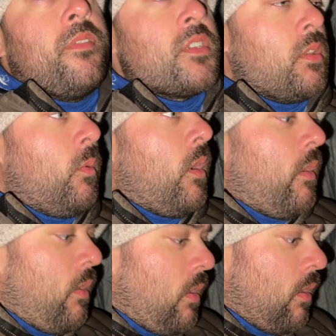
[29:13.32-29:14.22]
fish the
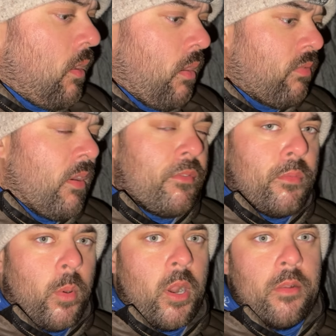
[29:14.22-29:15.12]
one rather than
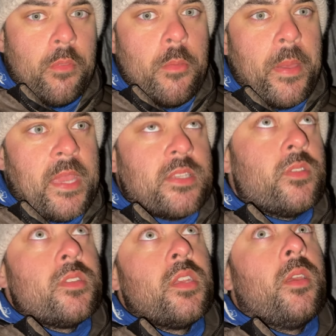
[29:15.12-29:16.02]
worrying on the baits on
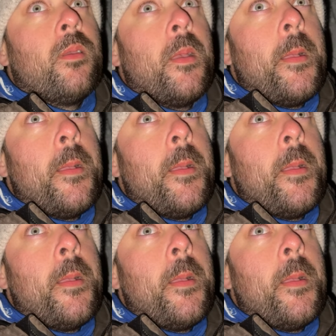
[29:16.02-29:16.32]
the two.